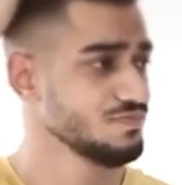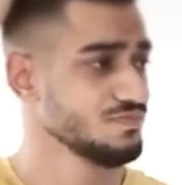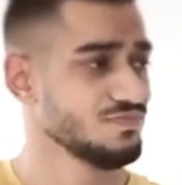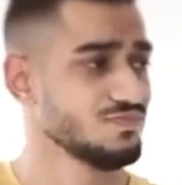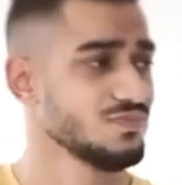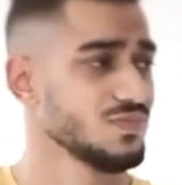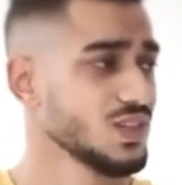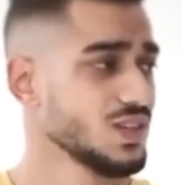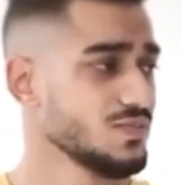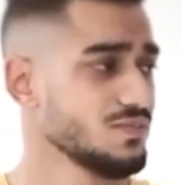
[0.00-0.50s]

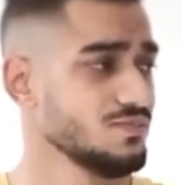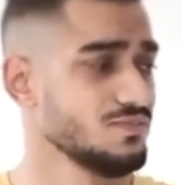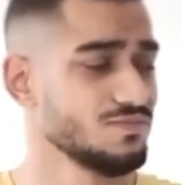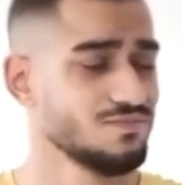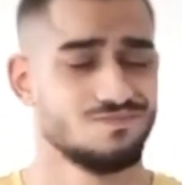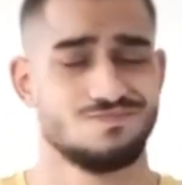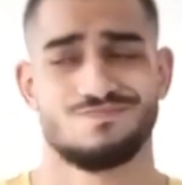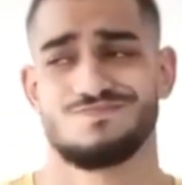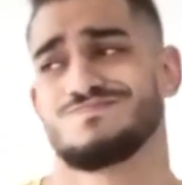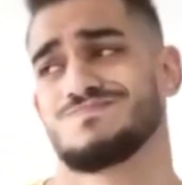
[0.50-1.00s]
binding?
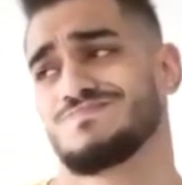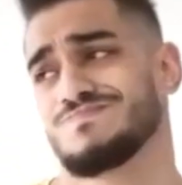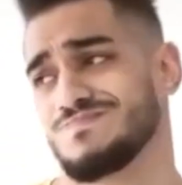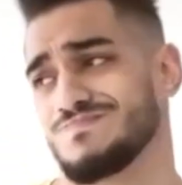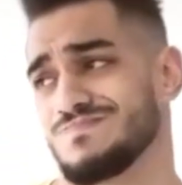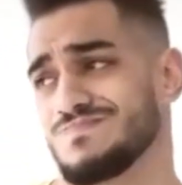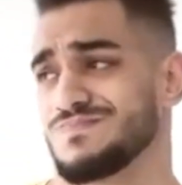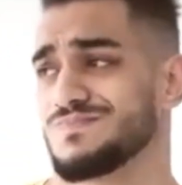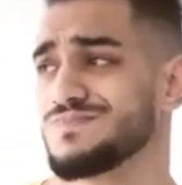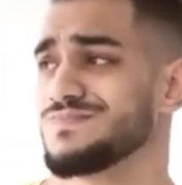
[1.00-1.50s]
How
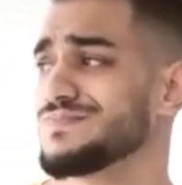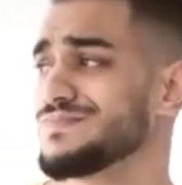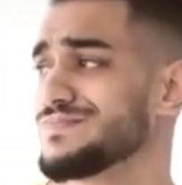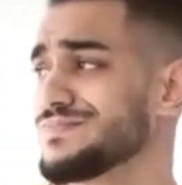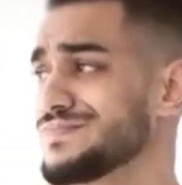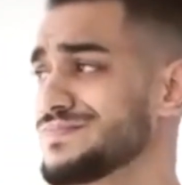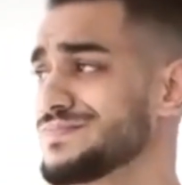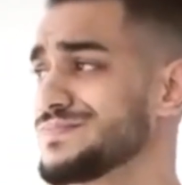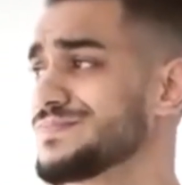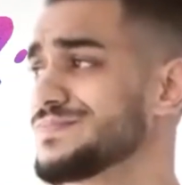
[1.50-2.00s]
does financial
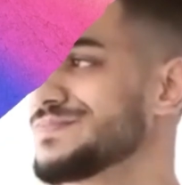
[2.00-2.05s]
aid